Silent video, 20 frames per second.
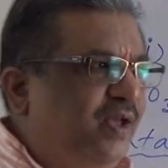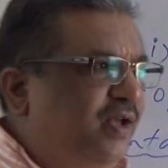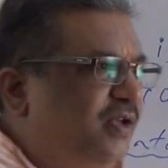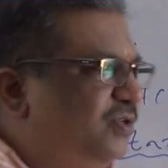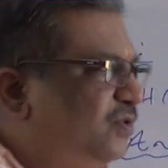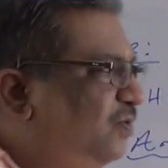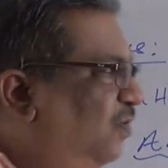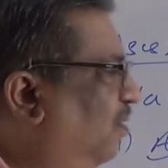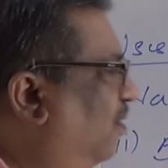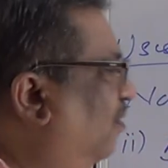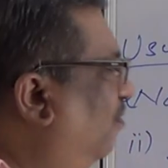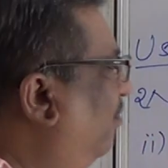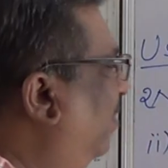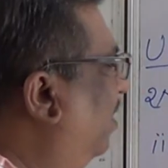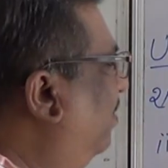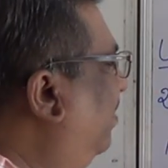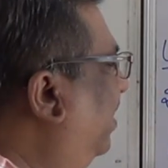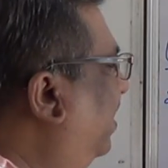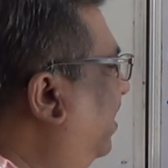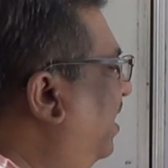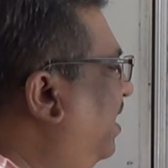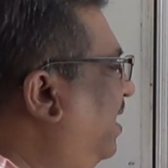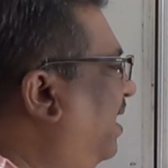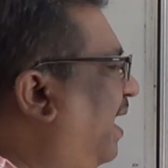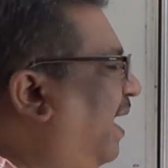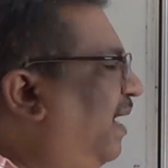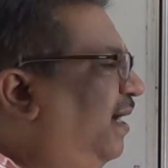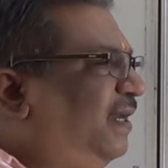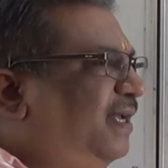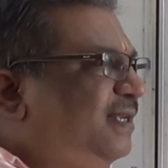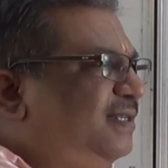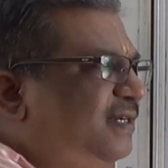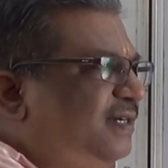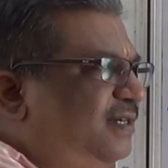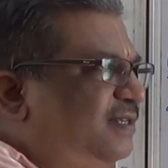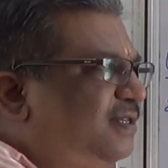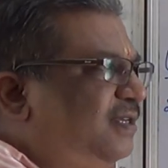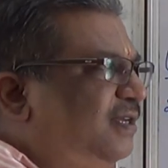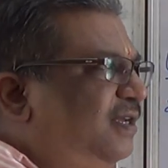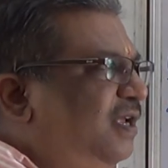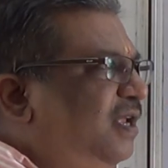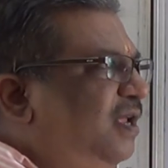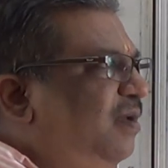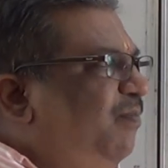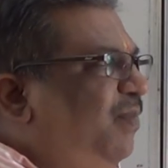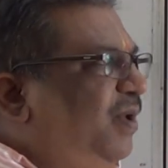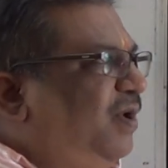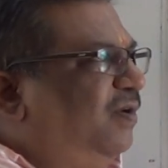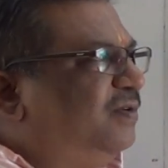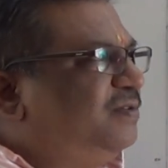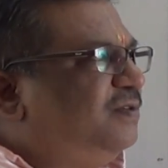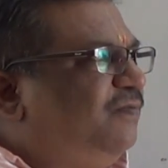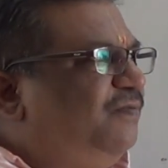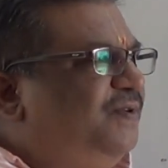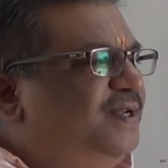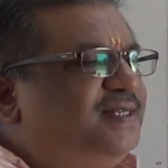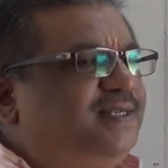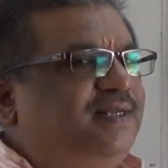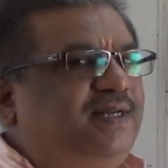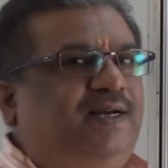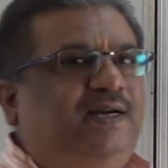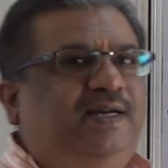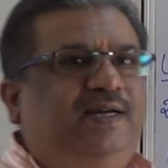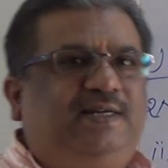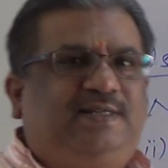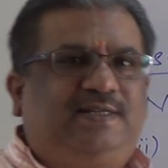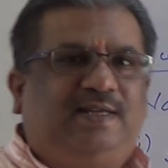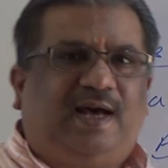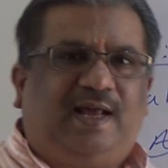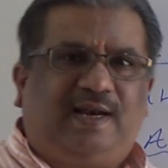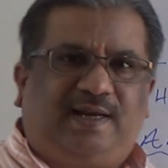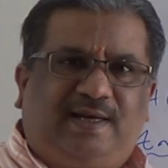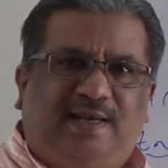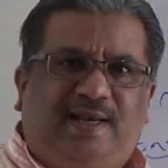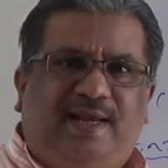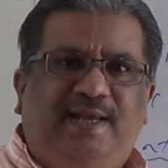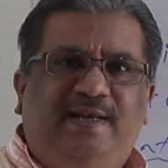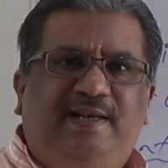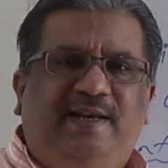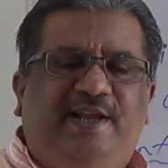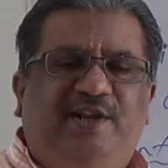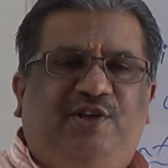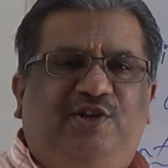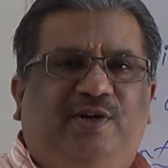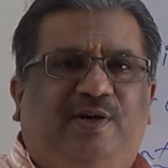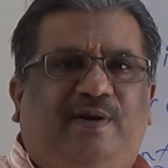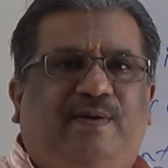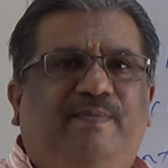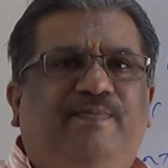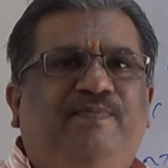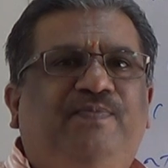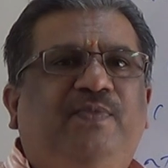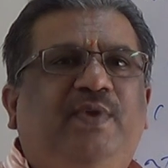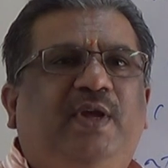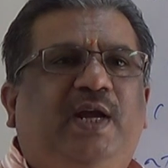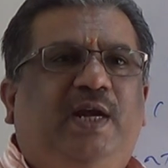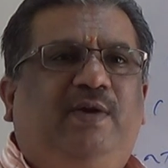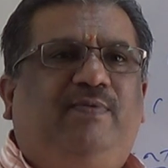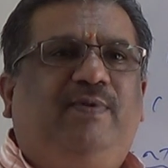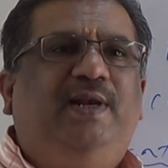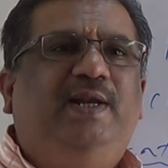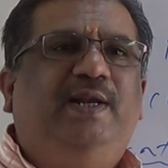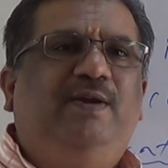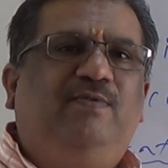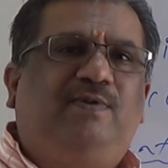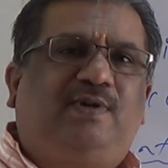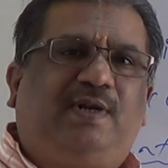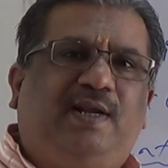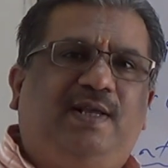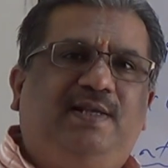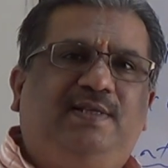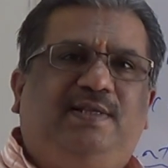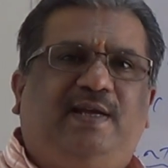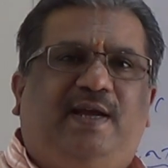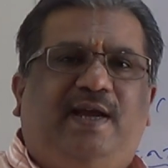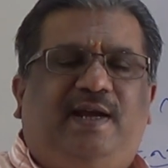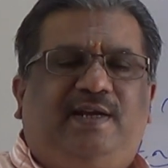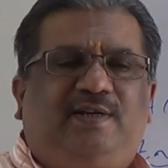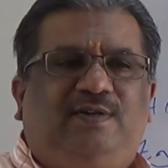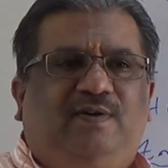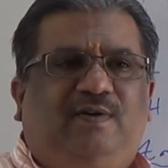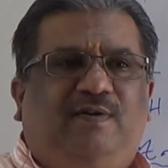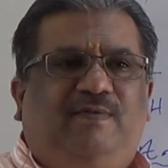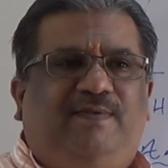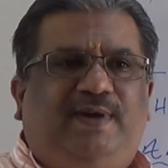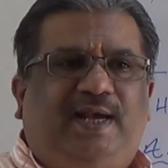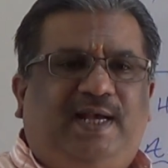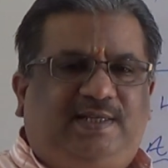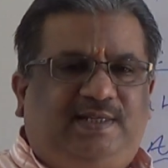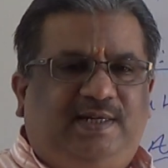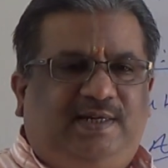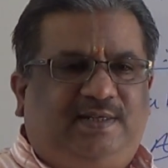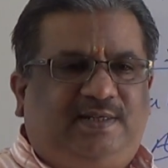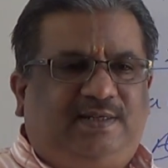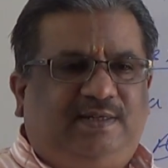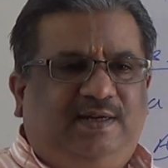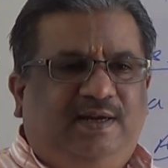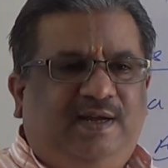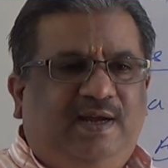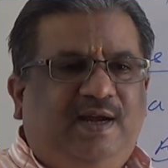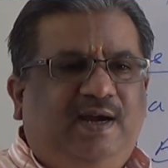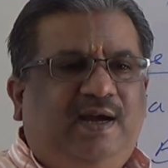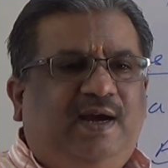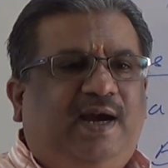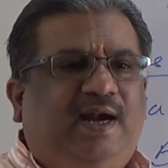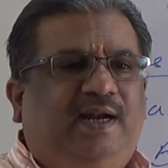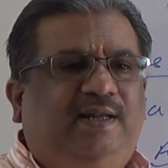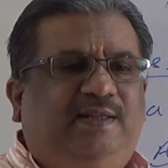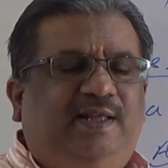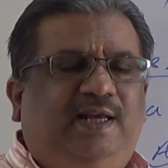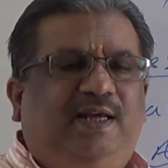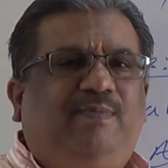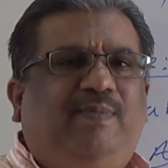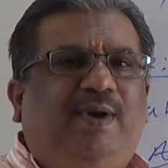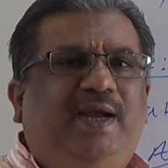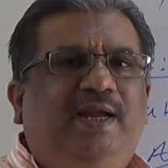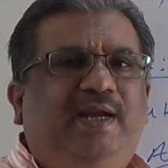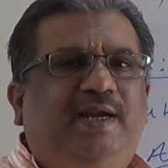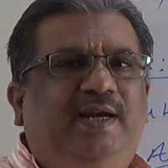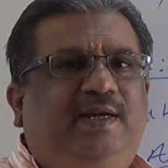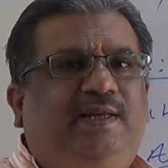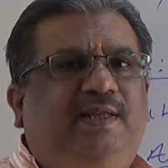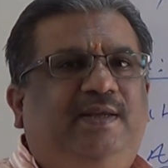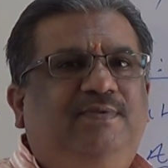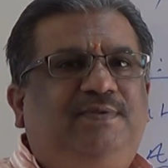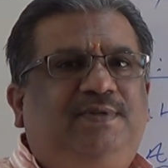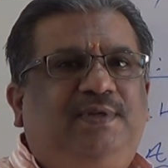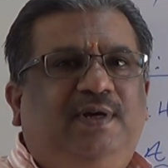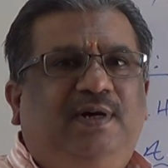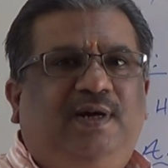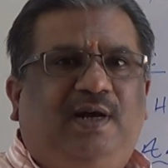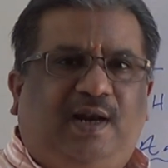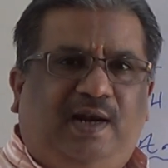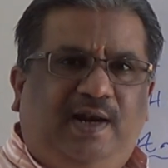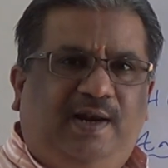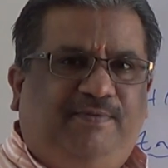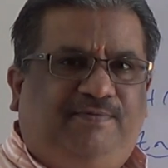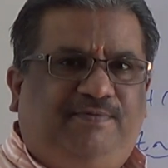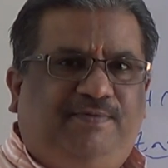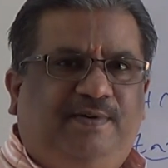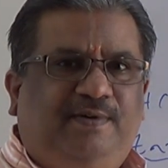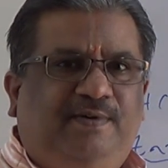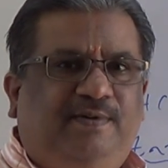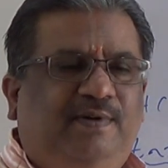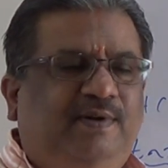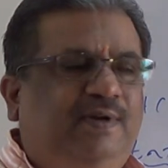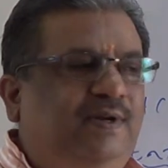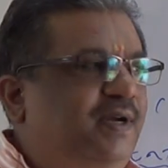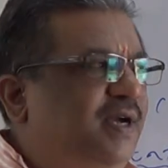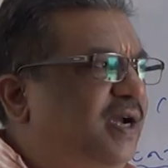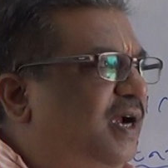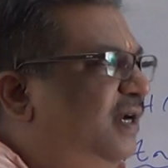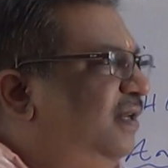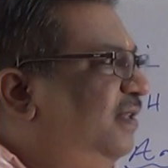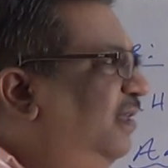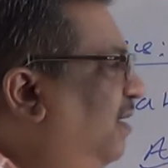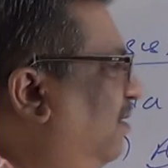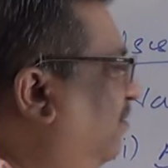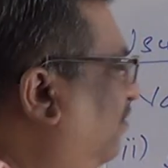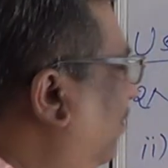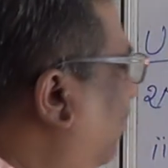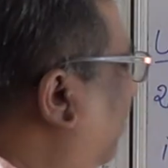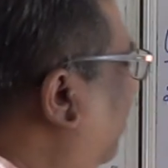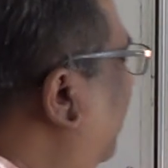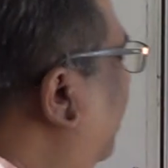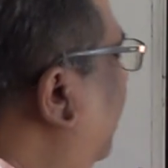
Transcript: So when we take antacids, because of its alkaline nature, it will neutralize the action of acids, and thereby it gives relief, and therefore